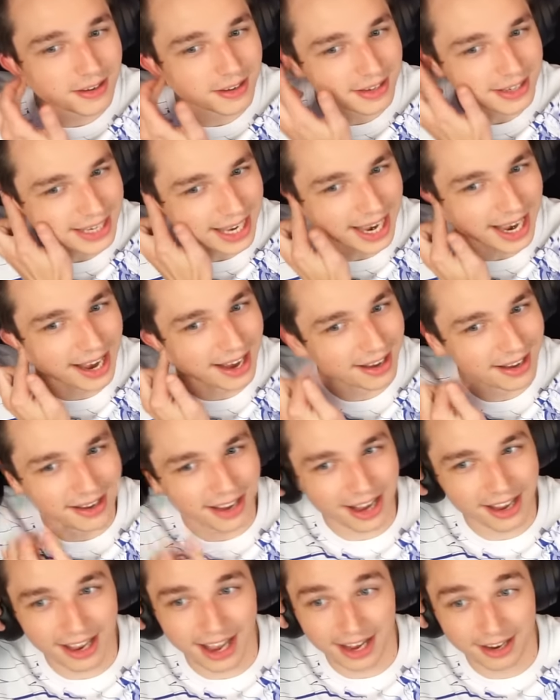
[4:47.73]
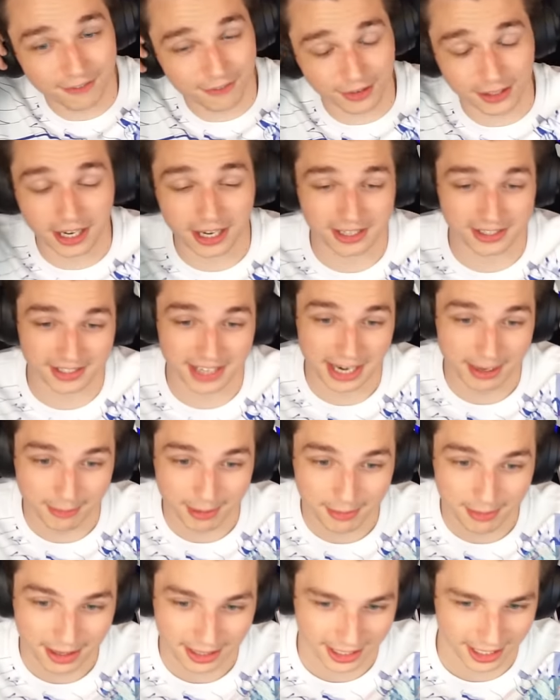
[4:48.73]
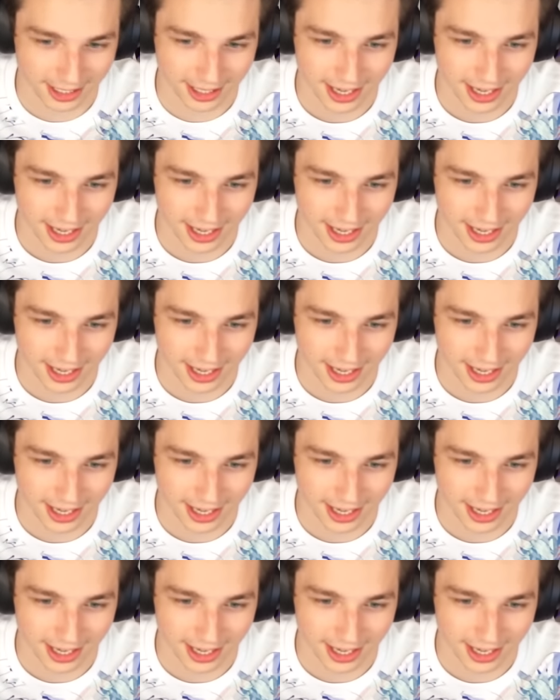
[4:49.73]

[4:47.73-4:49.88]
Yeah, I forgot his name, I'm not gonna